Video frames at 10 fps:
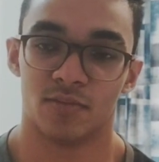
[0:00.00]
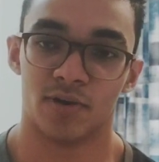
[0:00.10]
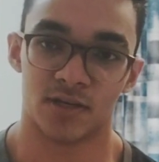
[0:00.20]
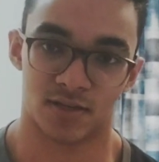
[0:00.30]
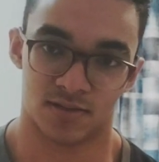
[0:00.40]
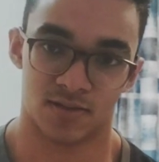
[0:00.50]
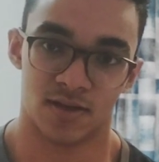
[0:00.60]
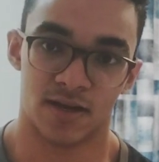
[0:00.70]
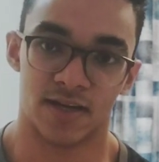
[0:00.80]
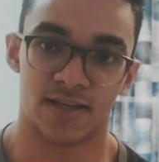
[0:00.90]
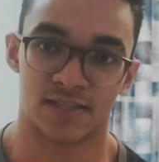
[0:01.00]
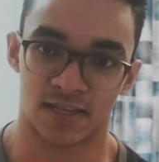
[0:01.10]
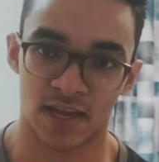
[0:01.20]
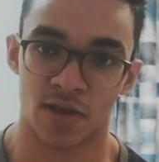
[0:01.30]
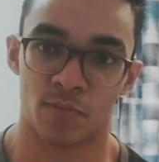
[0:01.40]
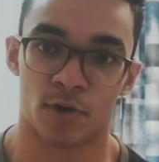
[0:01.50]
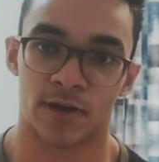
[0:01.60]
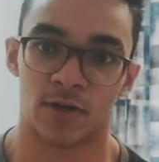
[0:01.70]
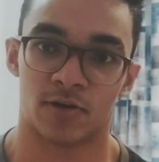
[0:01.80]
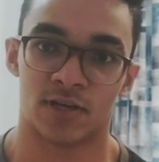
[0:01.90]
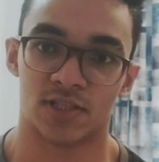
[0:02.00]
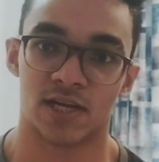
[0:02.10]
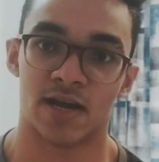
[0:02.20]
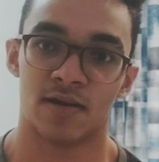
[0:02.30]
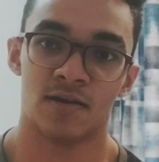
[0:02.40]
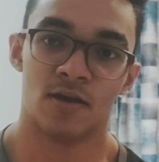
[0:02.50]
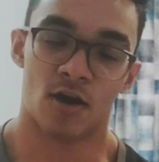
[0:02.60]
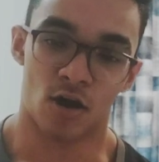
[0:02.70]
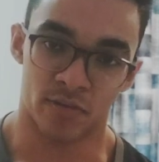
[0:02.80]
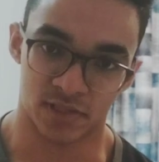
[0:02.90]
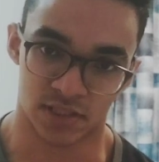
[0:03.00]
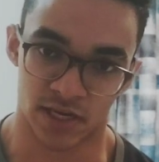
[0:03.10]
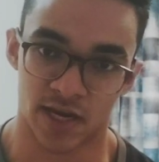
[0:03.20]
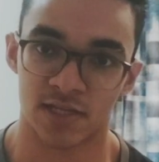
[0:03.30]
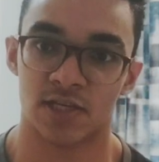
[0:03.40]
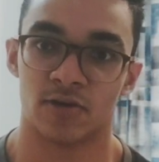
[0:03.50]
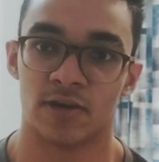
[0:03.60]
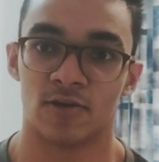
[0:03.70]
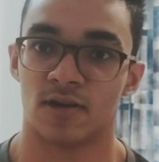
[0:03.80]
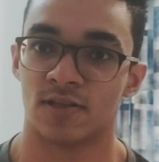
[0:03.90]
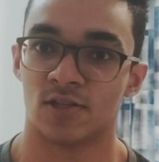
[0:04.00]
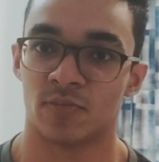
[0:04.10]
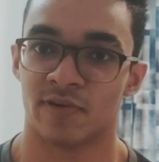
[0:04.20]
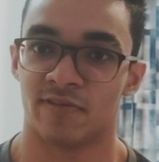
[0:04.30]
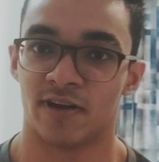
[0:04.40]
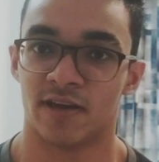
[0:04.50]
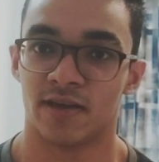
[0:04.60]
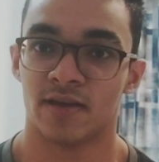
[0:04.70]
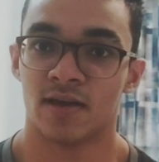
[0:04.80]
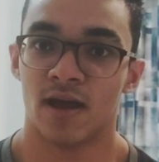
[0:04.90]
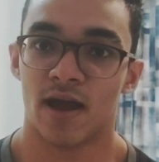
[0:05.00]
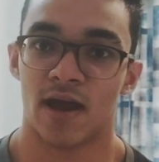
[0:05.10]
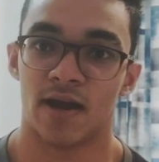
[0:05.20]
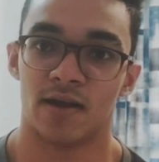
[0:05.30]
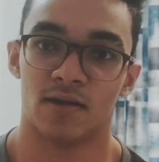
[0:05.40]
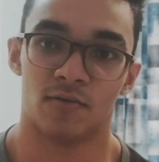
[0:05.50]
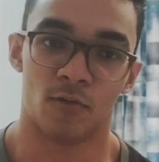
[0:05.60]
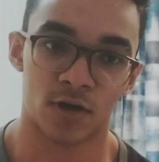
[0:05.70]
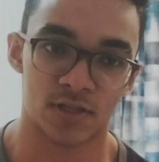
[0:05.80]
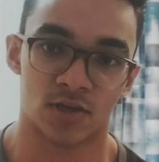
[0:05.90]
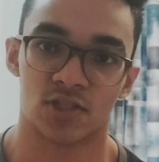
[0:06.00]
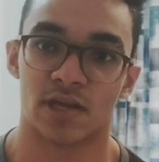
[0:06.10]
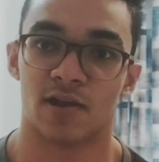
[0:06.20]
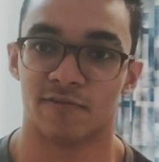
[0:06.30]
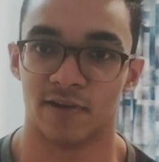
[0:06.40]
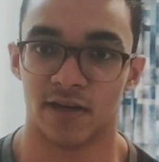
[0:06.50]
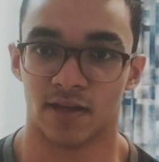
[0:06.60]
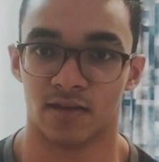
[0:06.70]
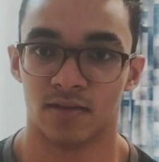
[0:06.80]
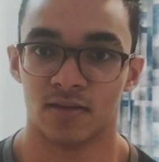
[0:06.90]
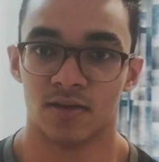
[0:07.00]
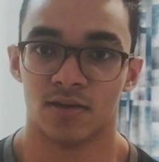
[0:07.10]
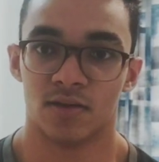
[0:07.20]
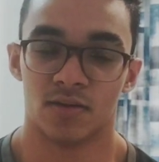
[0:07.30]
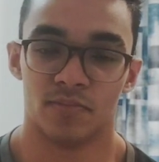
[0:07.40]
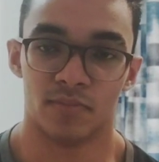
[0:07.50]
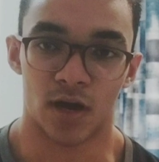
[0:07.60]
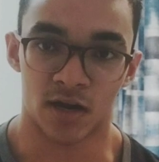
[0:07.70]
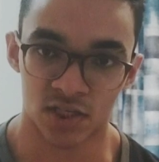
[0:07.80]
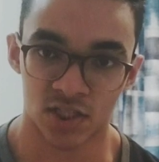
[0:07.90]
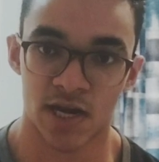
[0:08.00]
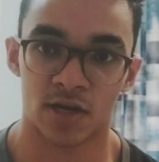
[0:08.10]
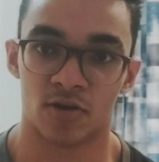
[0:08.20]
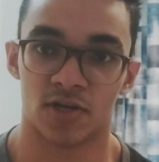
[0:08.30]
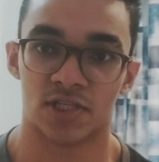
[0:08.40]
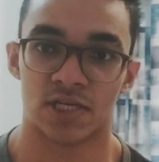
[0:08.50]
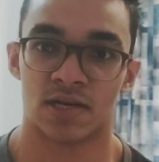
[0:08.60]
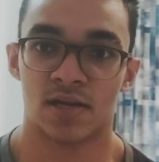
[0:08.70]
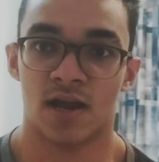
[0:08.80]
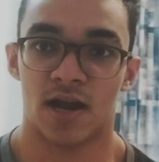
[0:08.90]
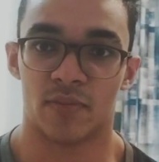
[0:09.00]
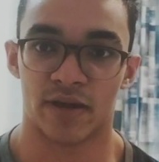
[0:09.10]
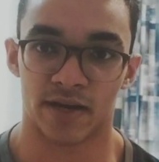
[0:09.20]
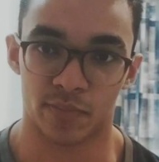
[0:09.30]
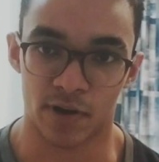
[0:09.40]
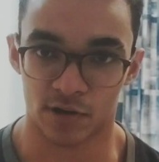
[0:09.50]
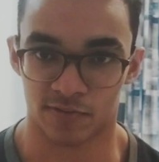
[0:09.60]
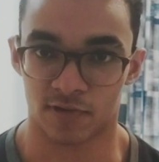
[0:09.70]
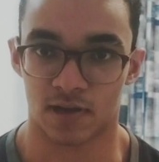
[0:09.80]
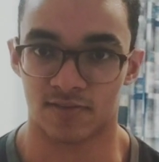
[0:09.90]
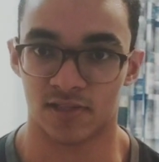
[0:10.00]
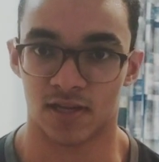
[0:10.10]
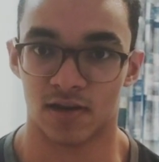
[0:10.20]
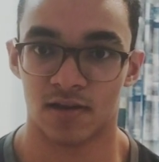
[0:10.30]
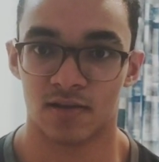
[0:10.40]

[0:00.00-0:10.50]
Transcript: But it is really important to understand how much energy you need to consume every day and what is your style of eating. Understand nutrition and make it a part of your lifestyle.